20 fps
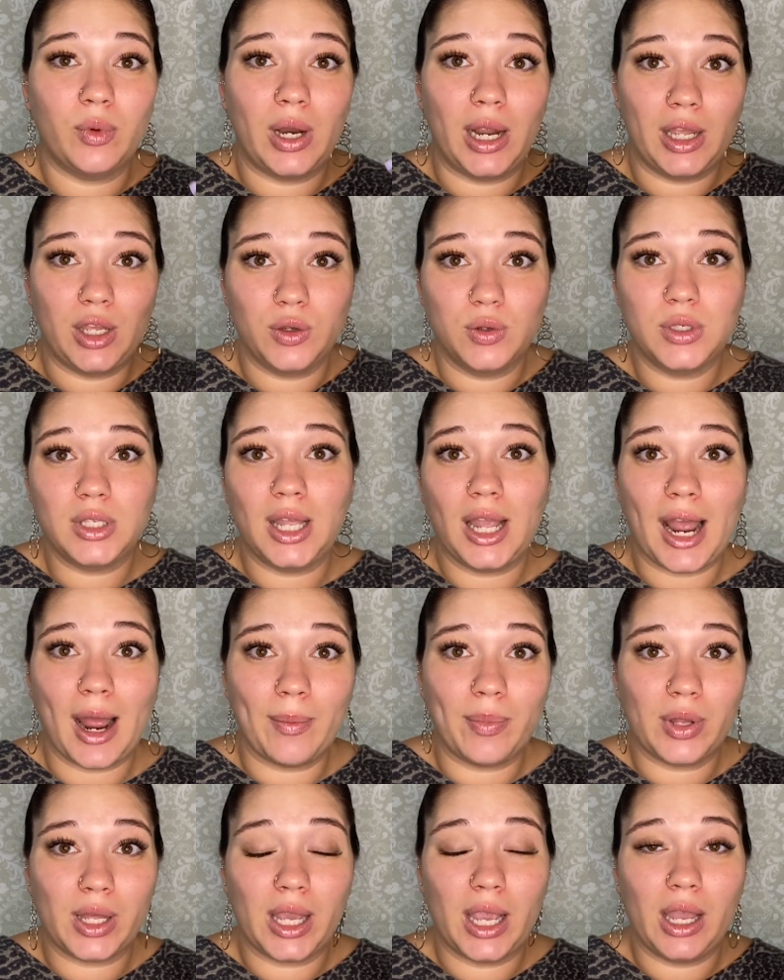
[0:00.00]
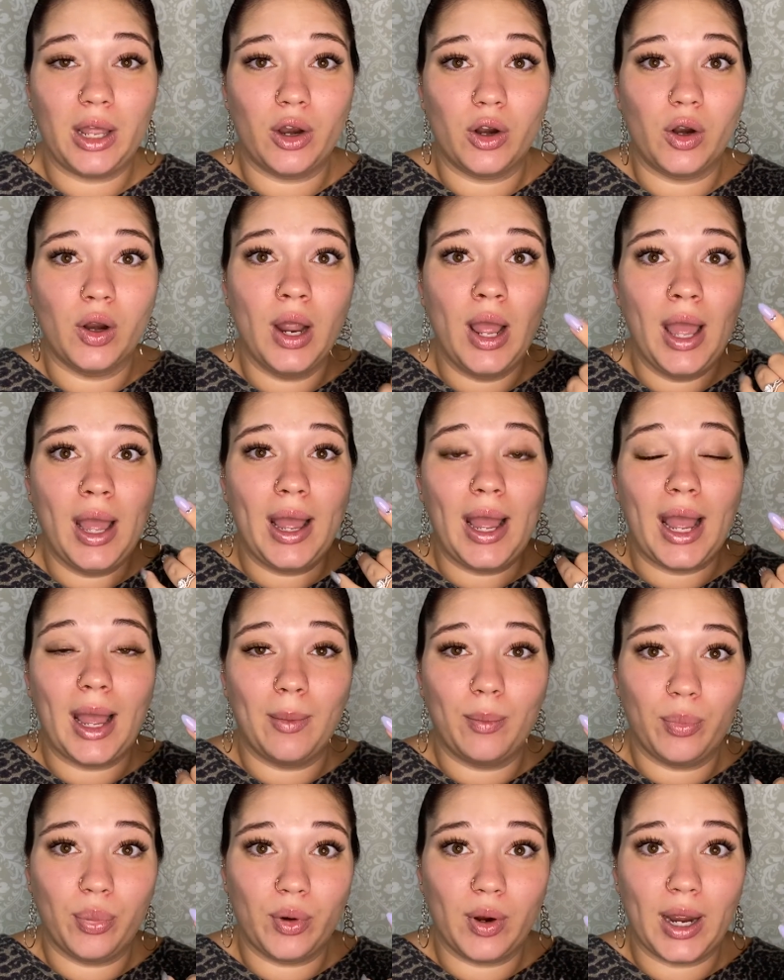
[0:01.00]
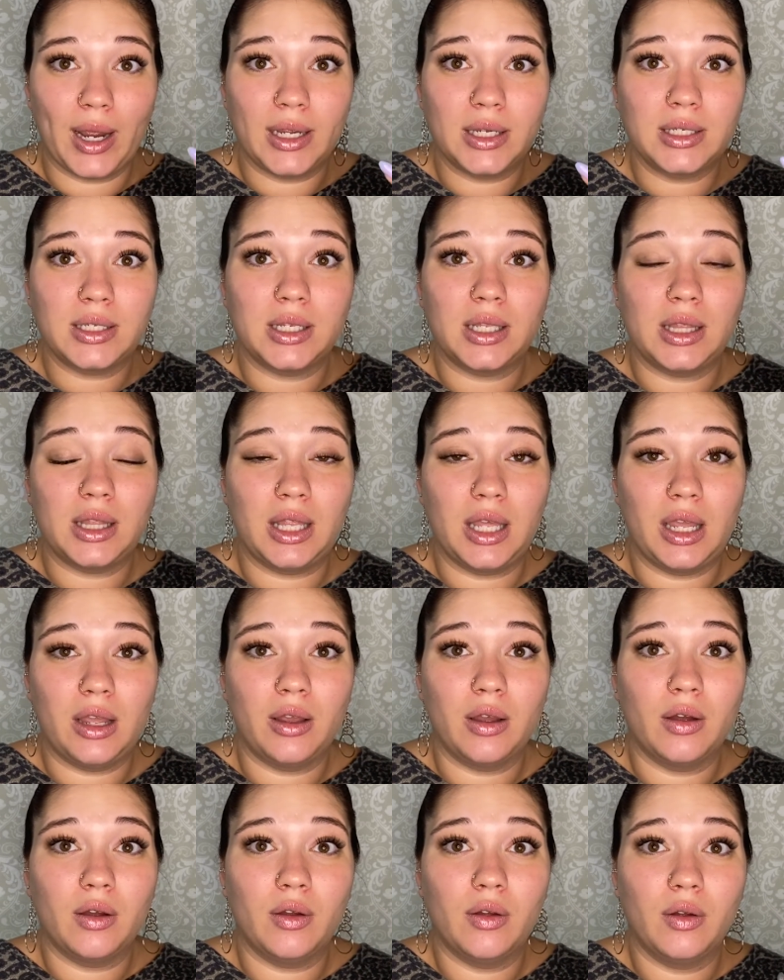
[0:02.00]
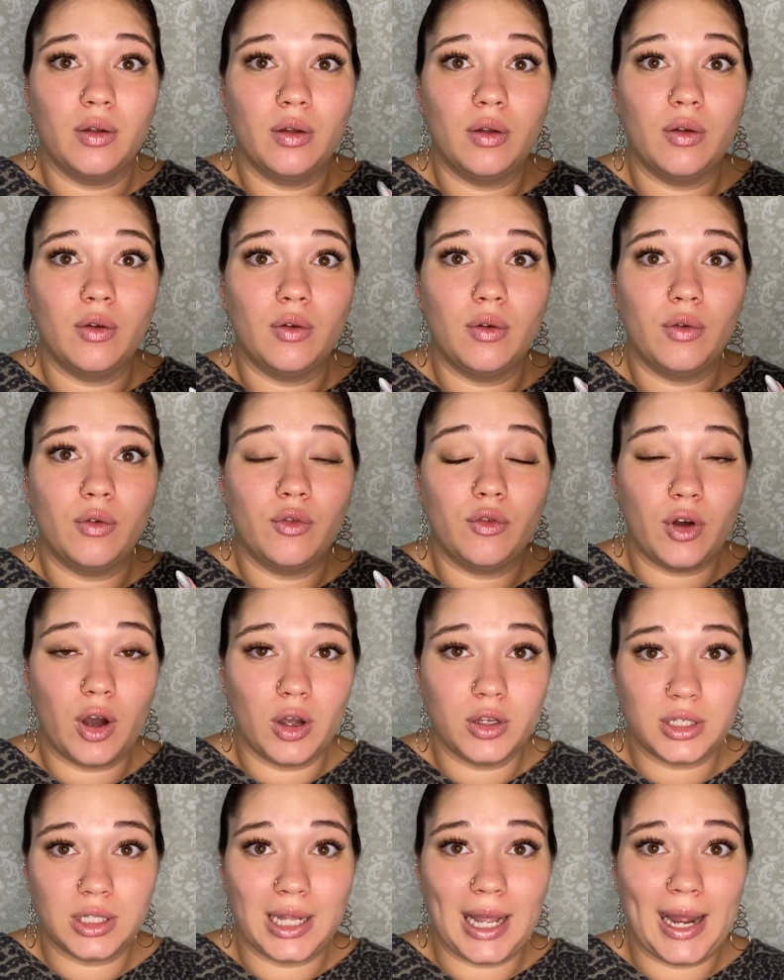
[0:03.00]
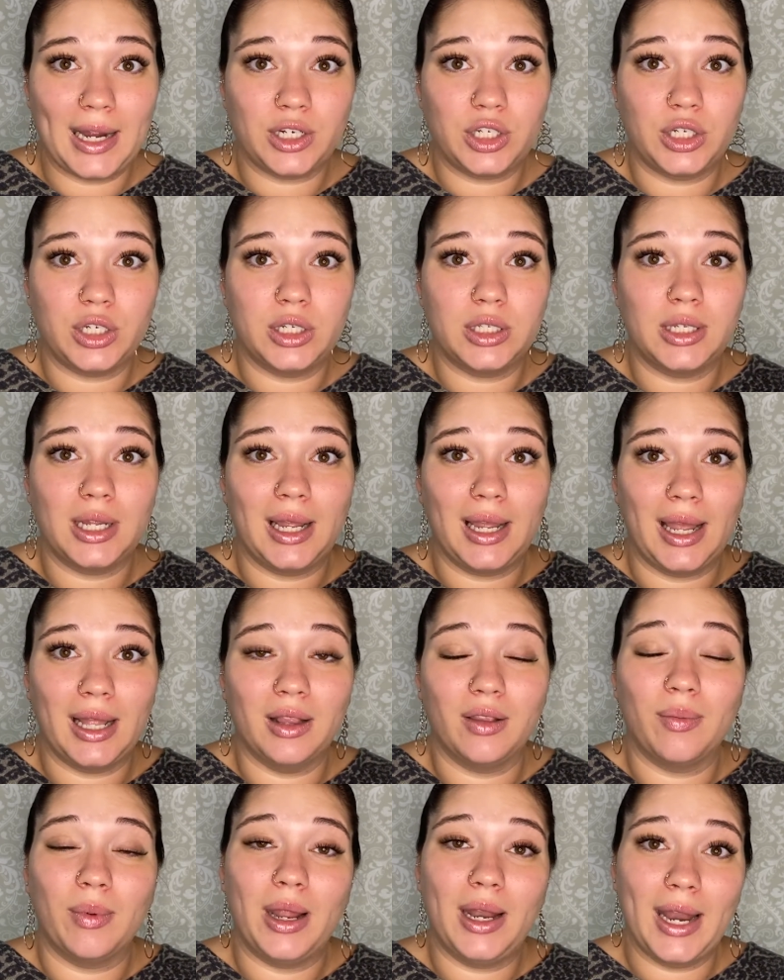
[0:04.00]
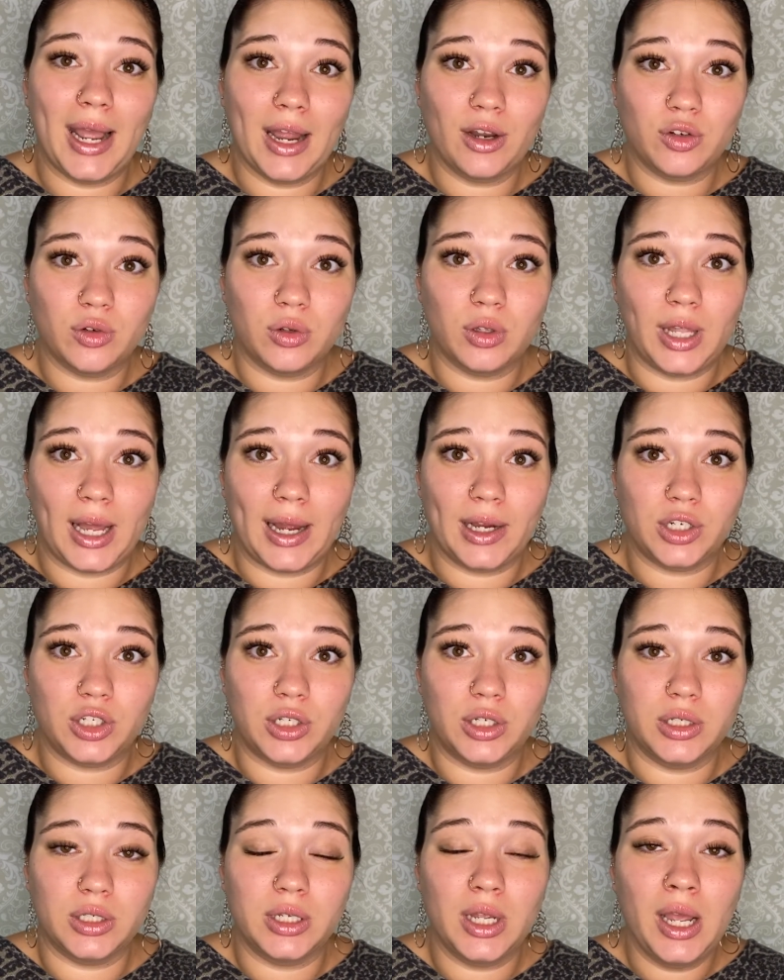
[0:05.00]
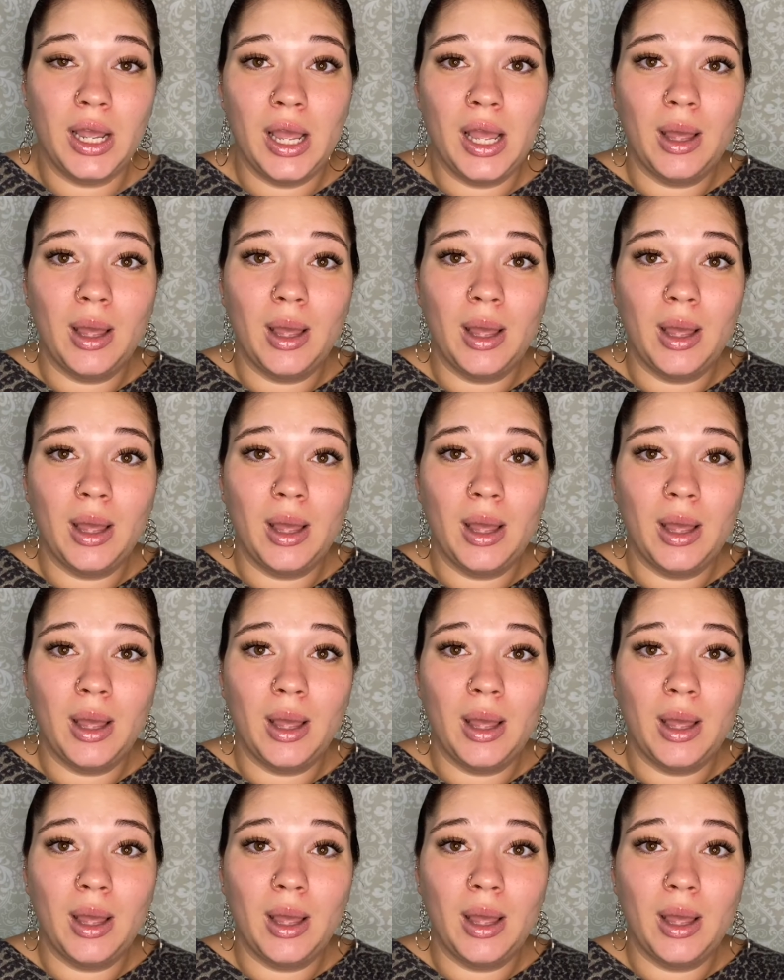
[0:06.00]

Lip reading: use the applicator and press the false lashes against my natural lashes.